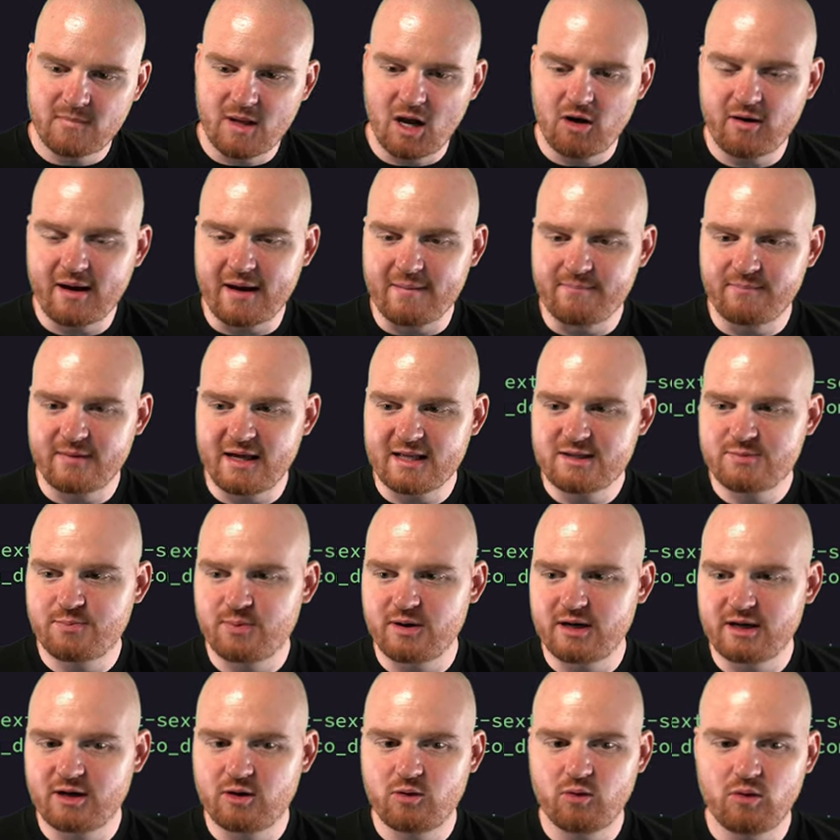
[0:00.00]
Okay, that's
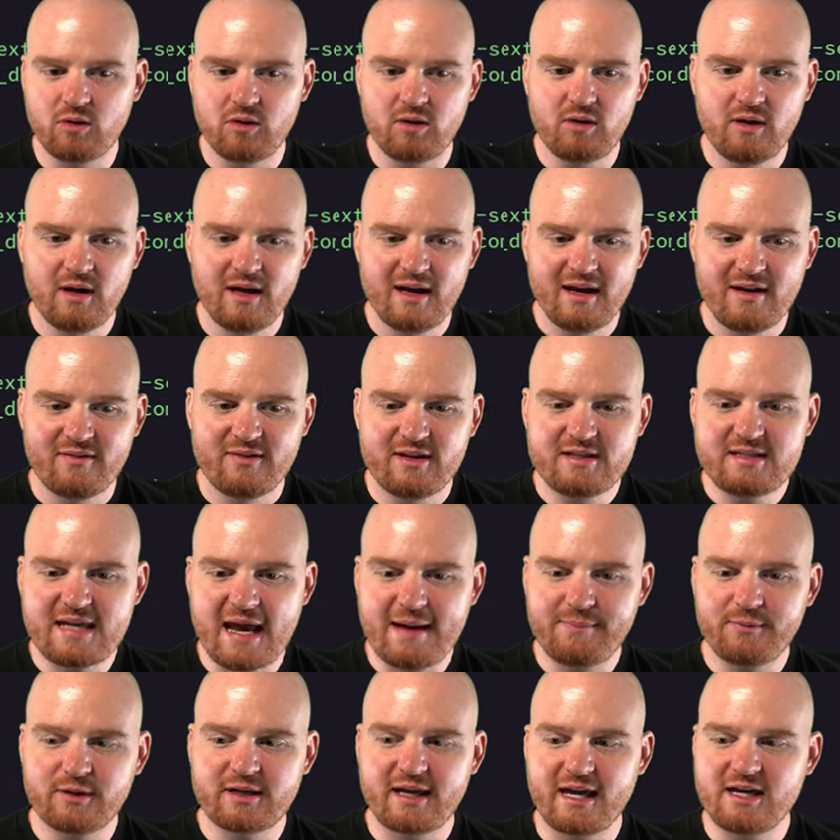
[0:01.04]
pretty cool. This
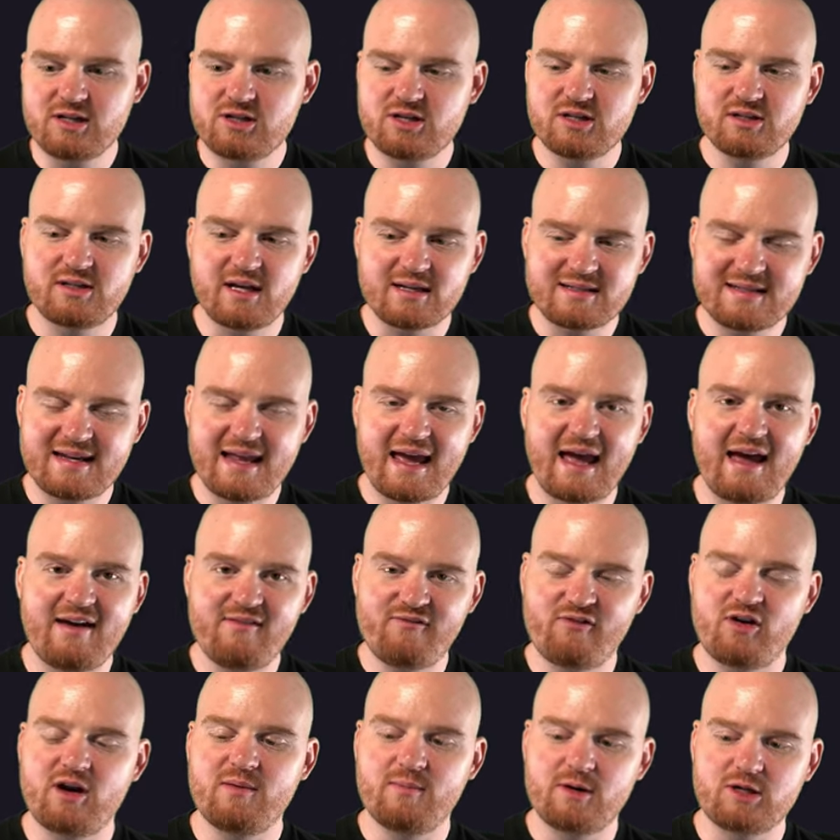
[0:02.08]
application doesn't have
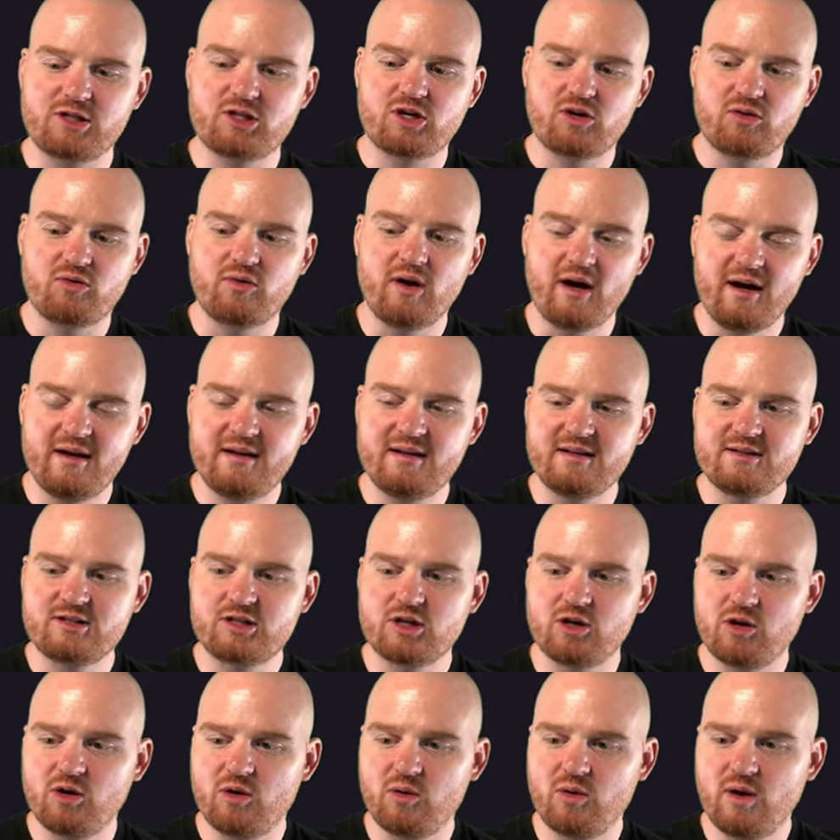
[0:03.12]
very much CRUD, and
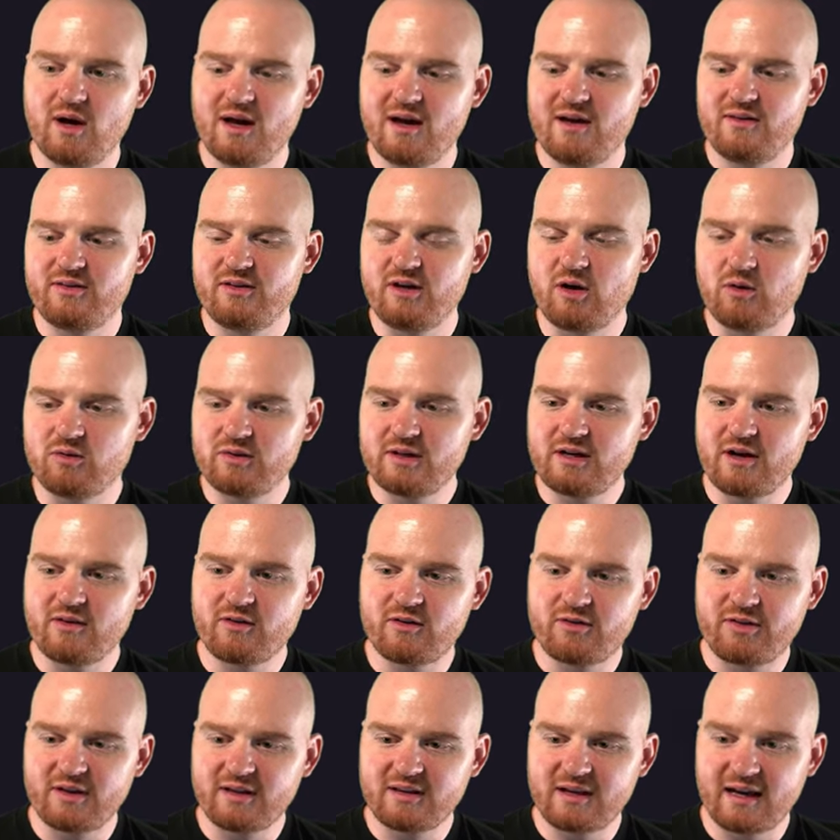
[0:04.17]
so the only
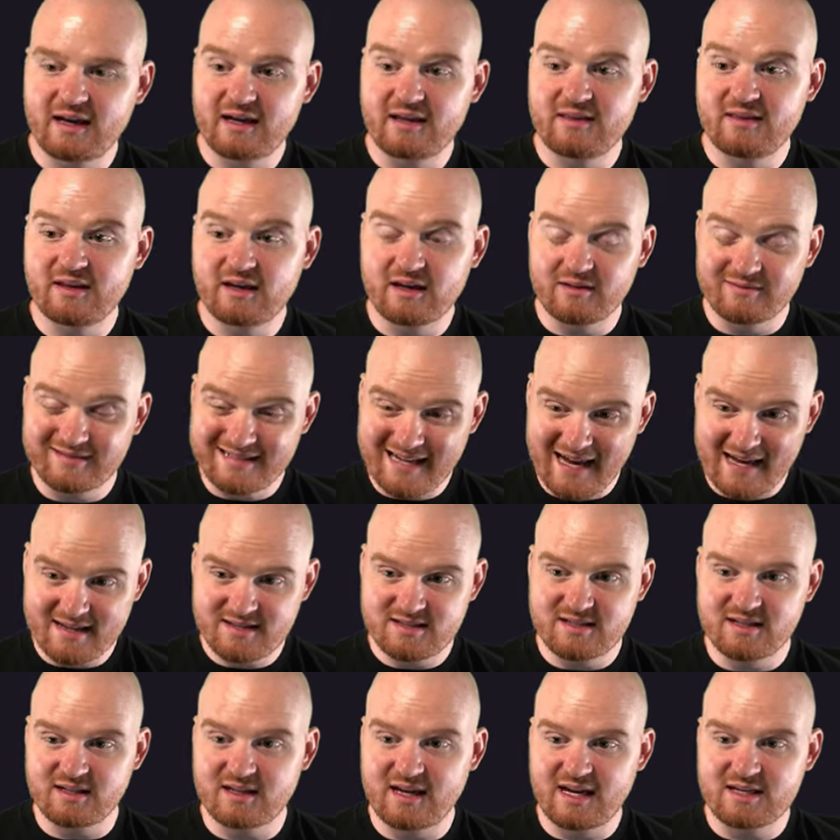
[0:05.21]
other thing that I can think of
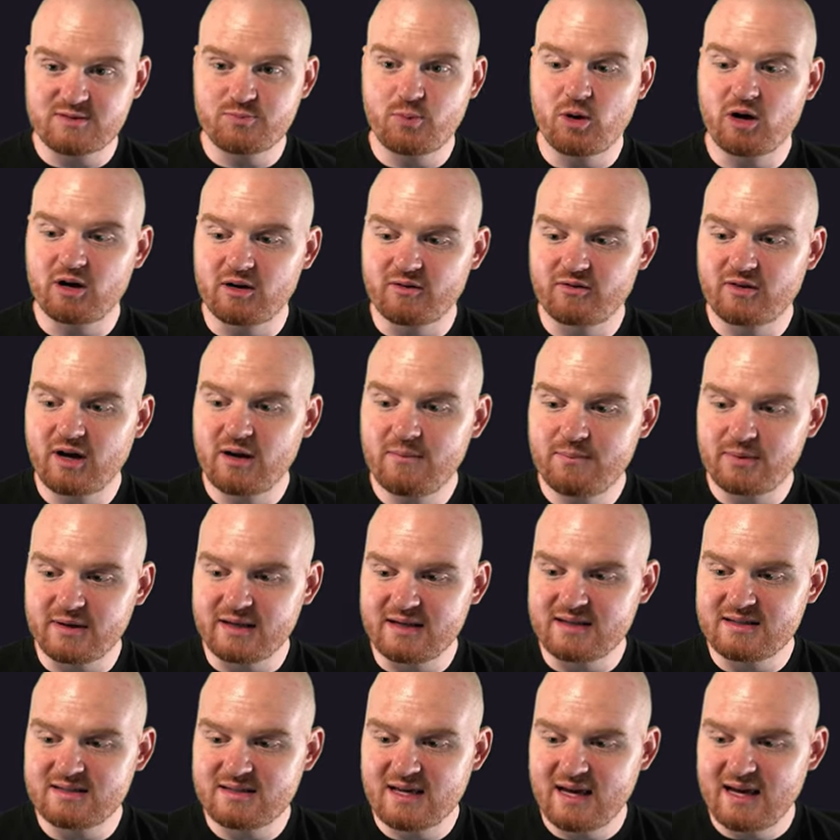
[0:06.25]
testing as part of
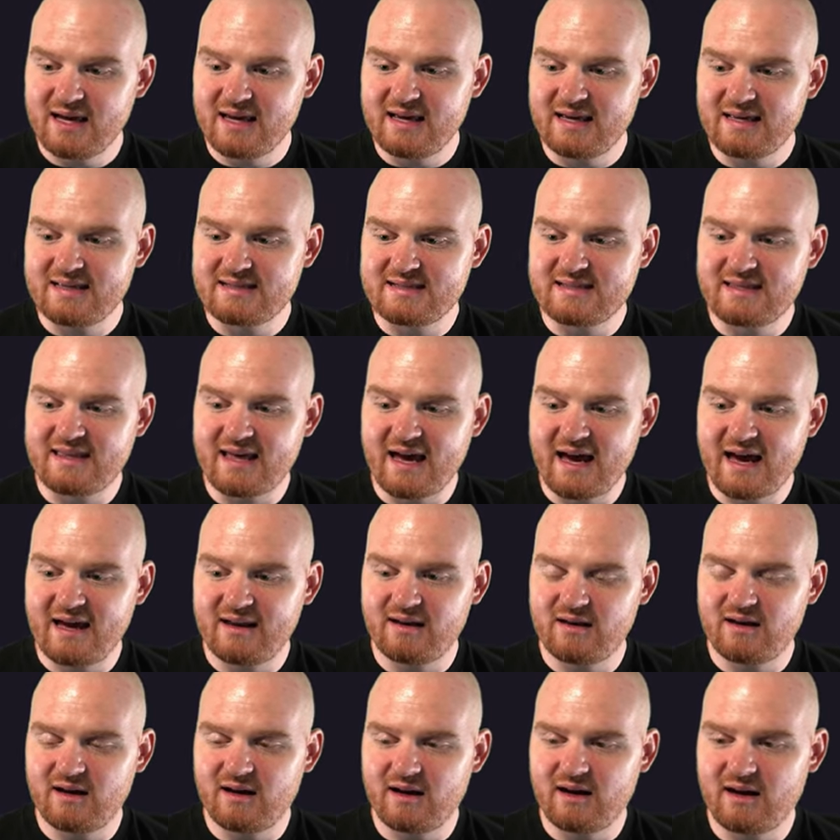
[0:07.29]
companies is
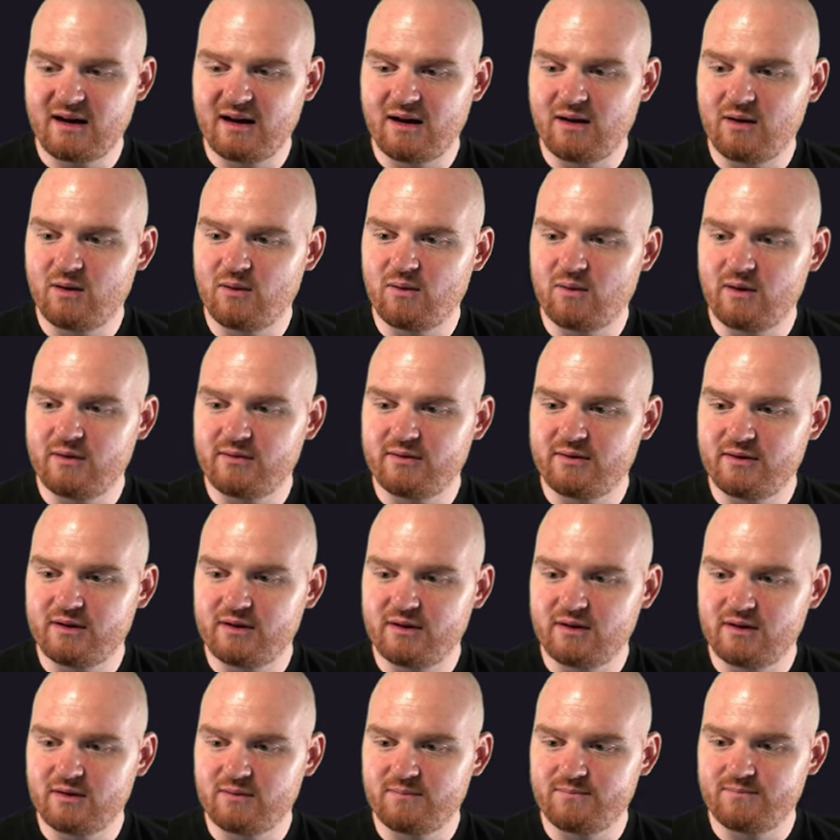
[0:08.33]
that uh,
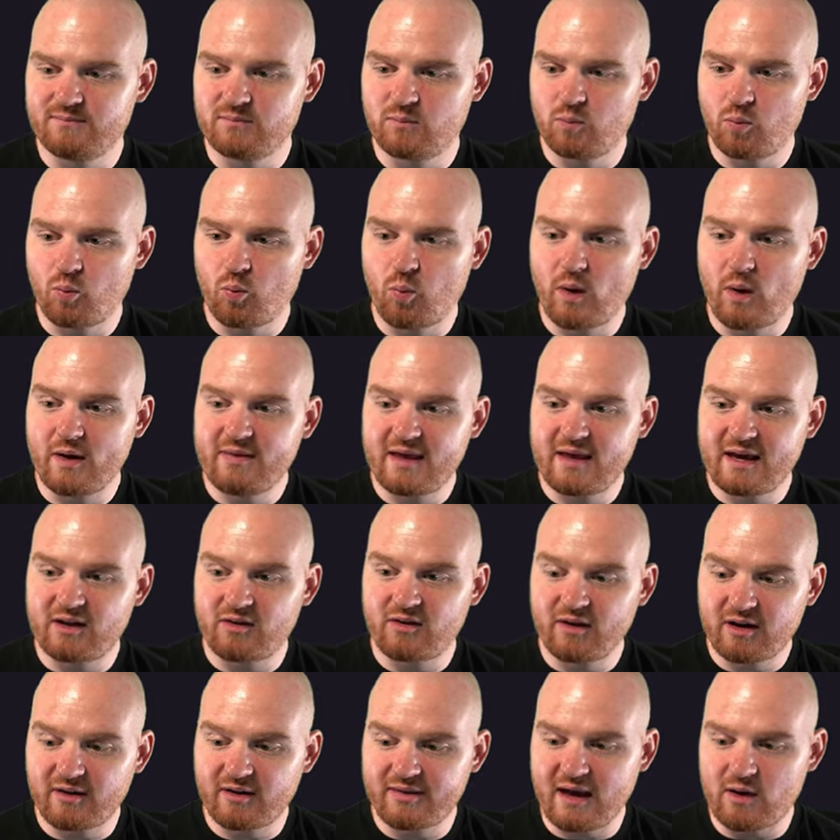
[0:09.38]
the when they
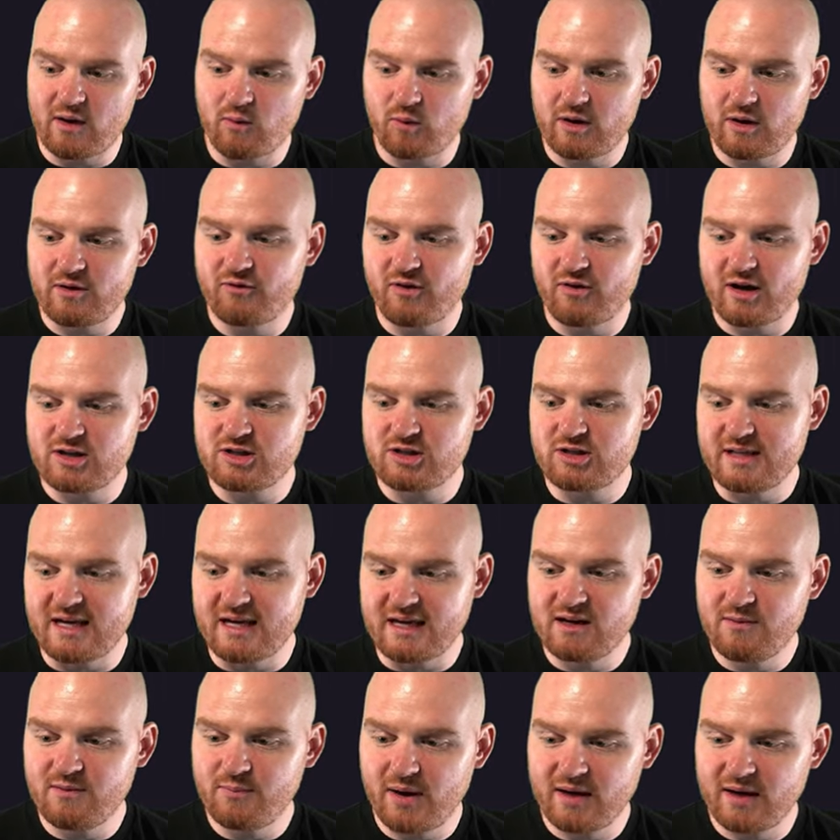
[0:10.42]
click on that refresh
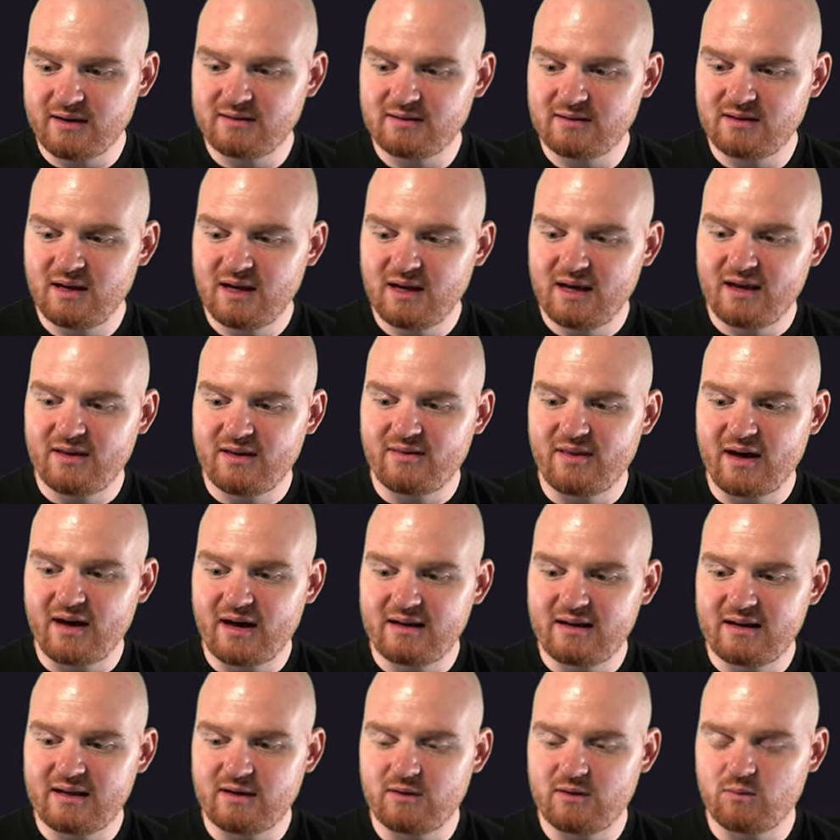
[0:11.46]
data button,
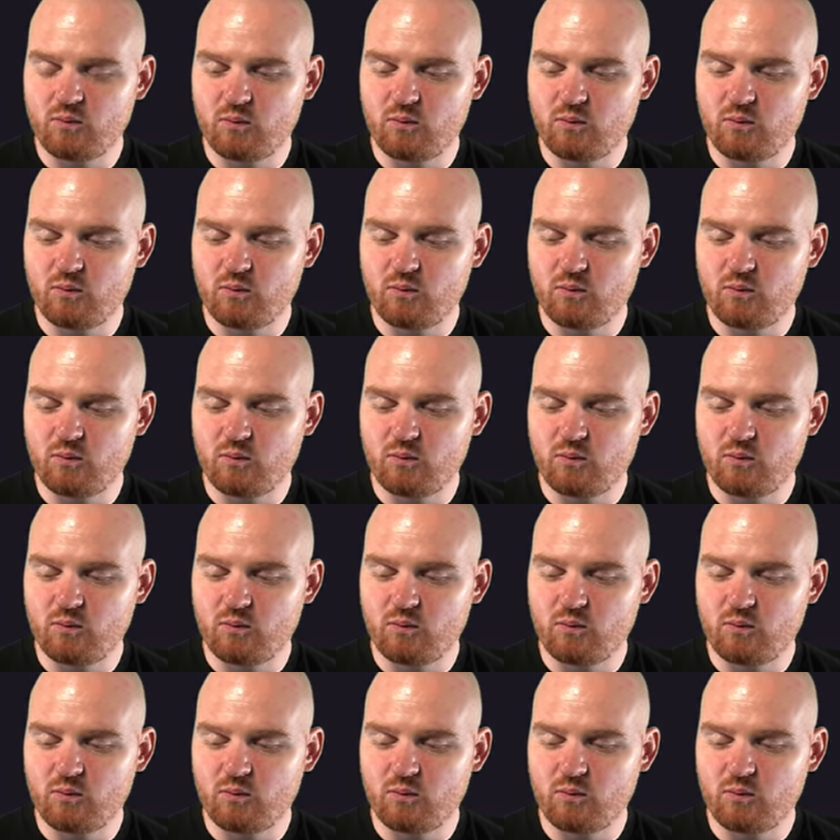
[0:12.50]
that it